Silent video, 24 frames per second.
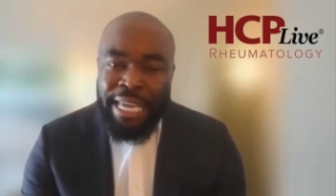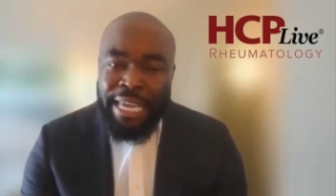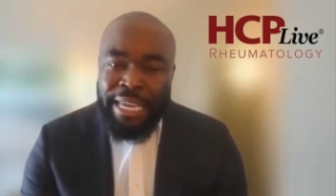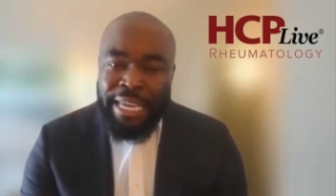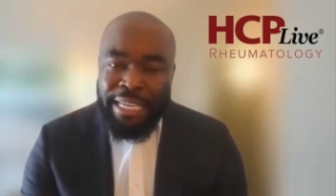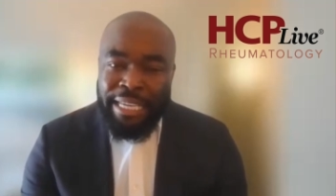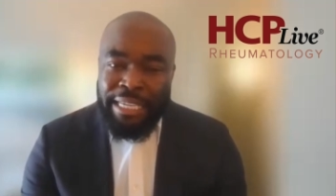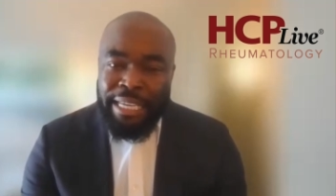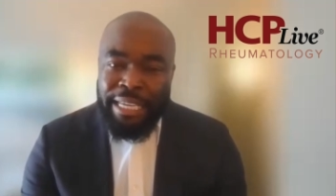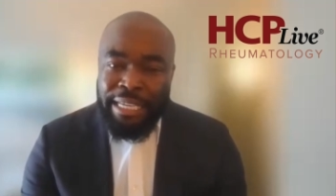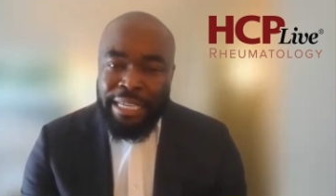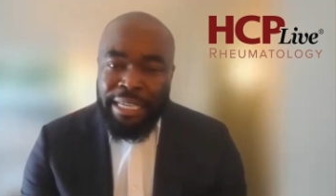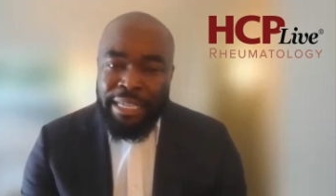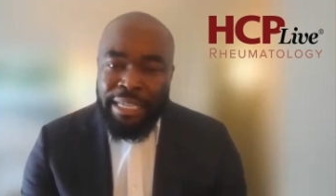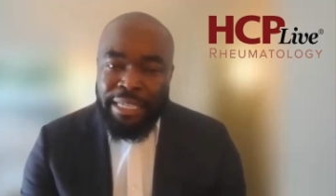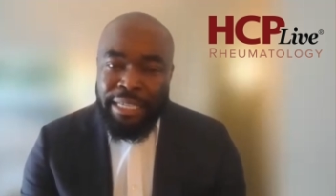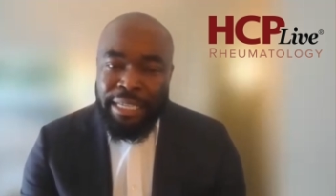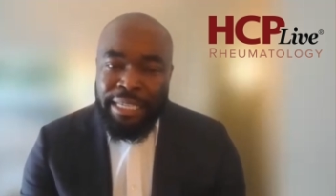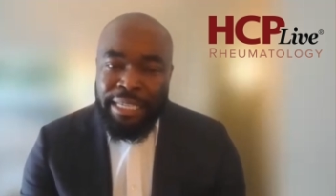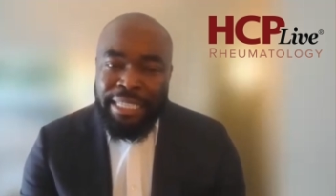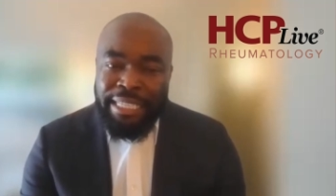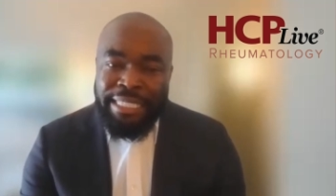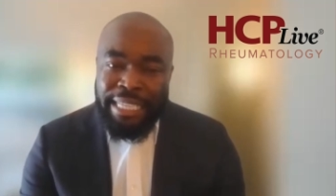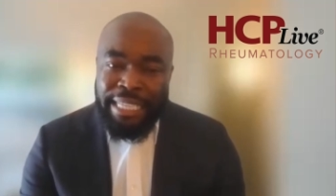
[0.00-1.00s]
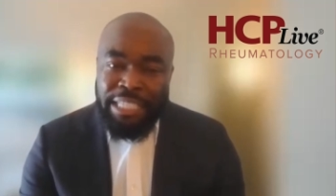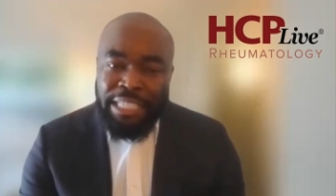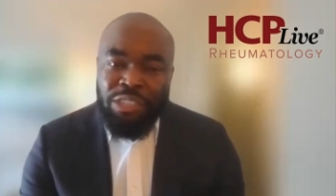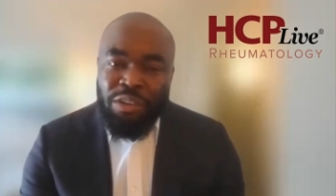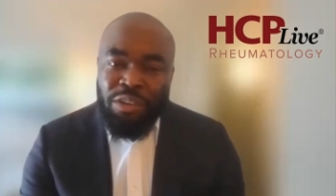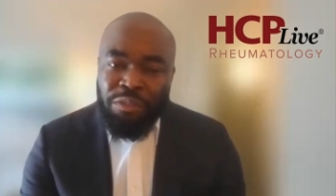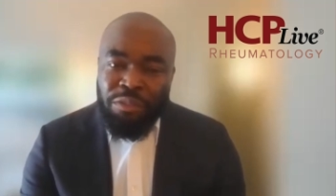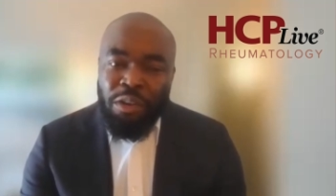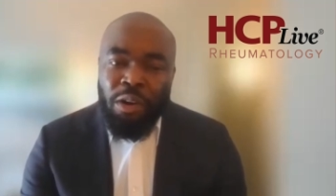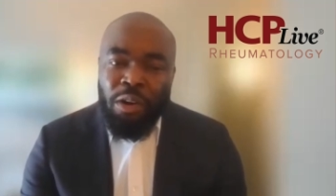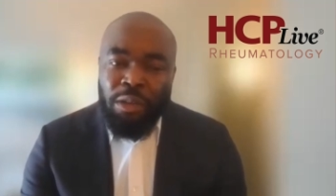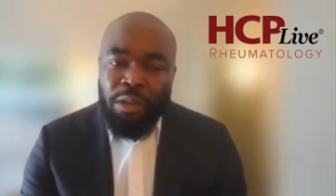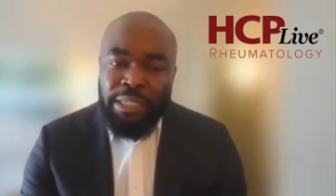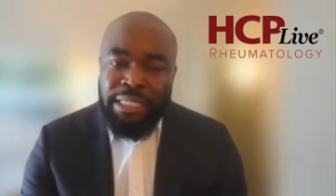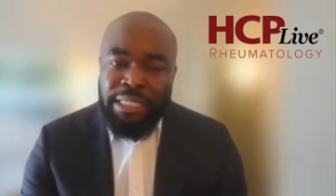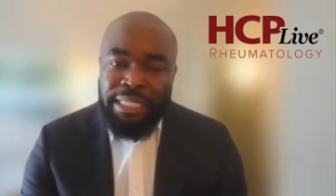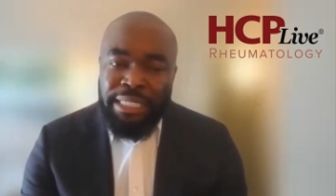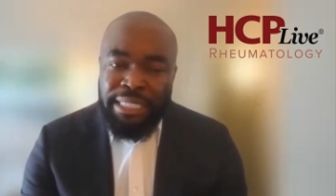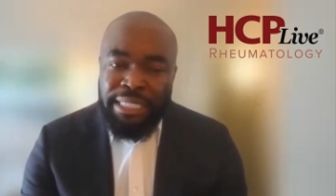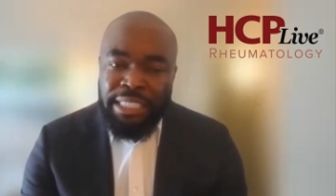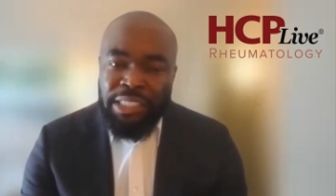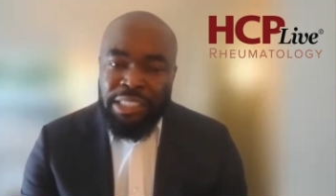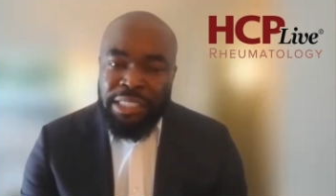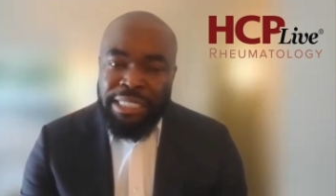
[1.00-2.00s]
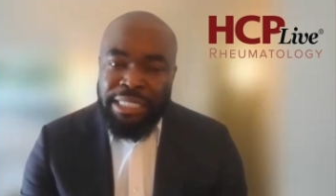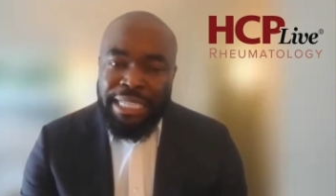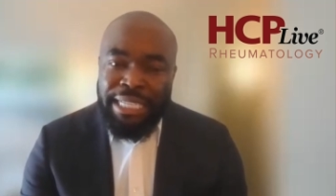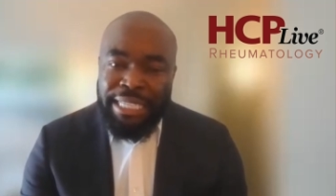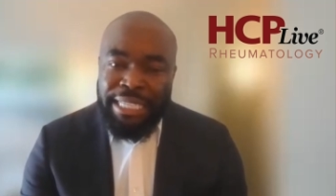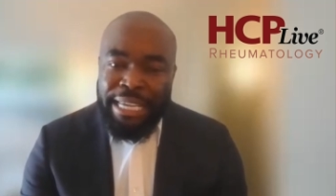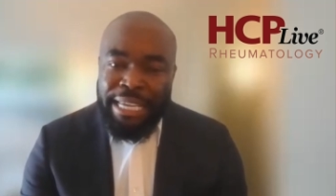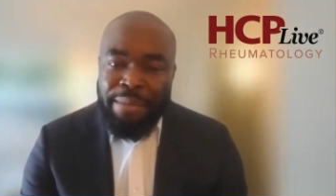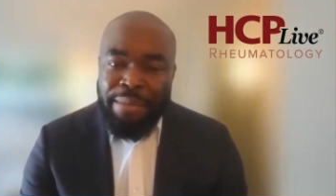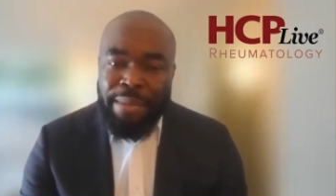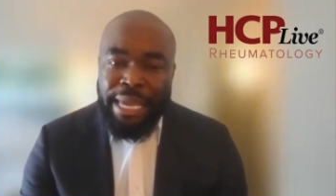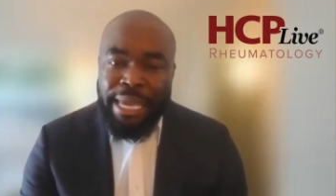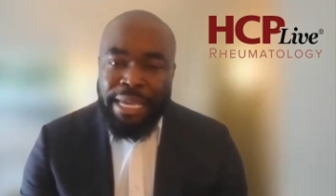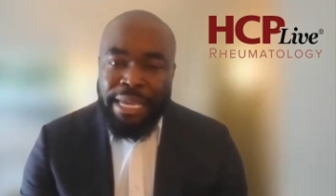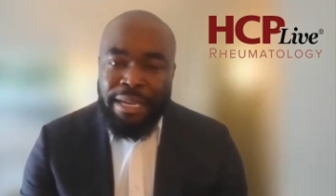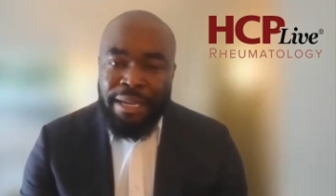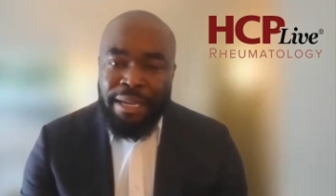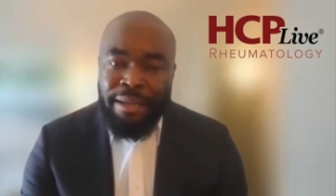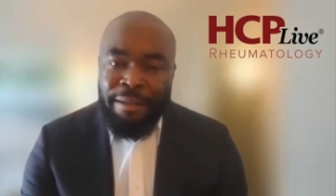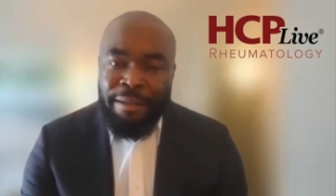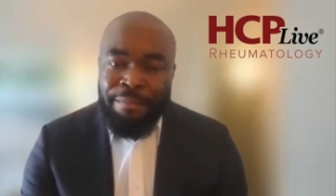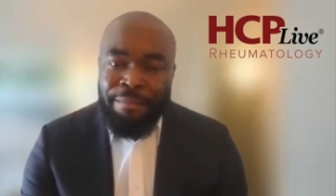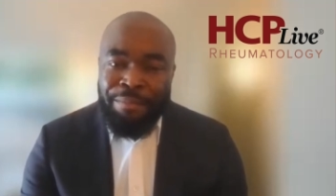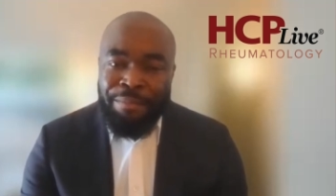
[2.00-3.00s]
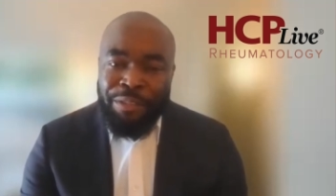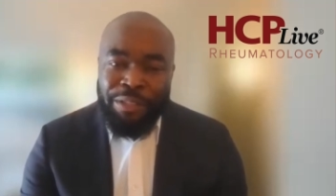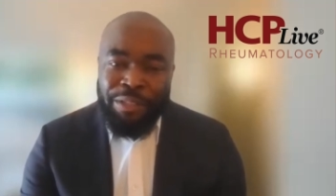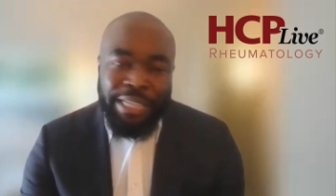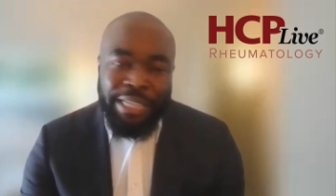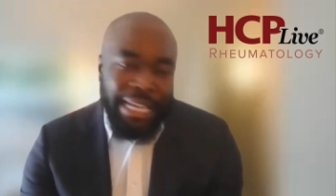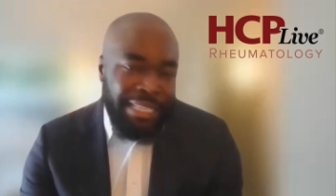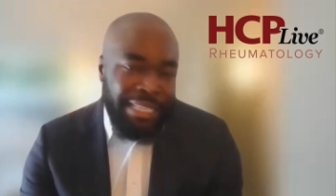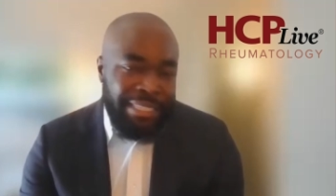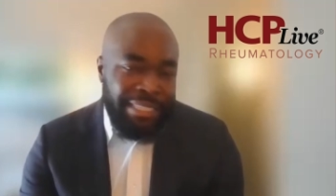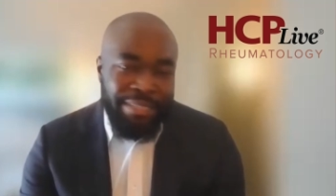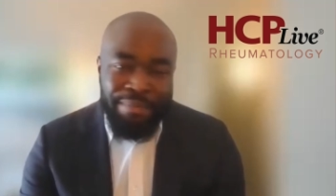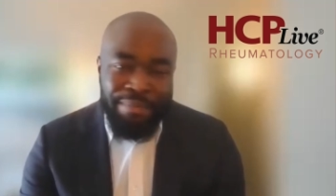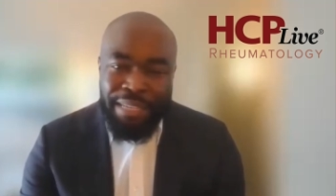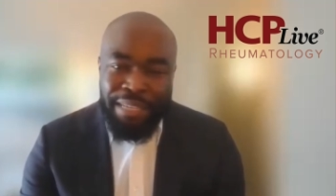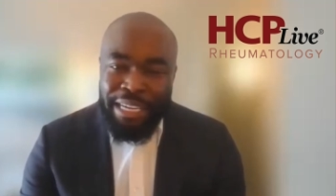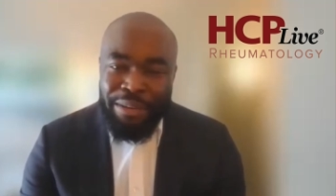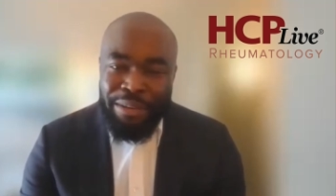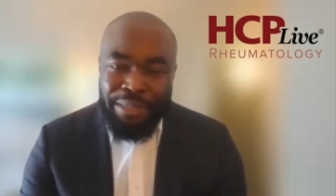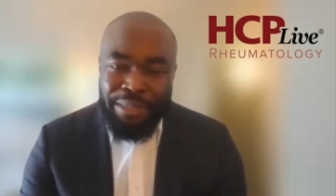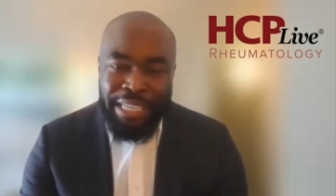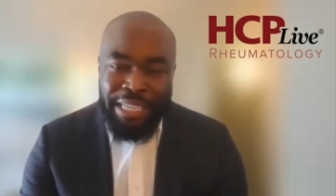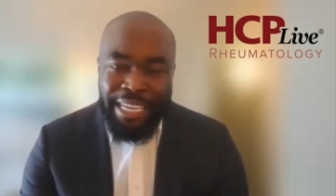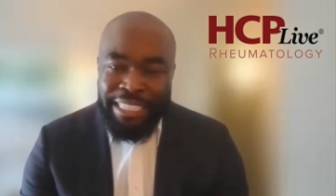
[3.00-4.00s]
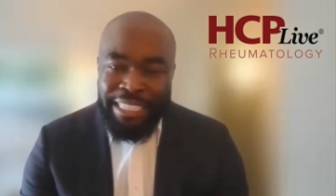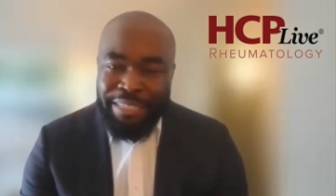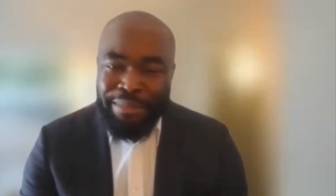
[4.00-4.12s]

in, in, in the center of all the decisions that they make. So that's something I would like them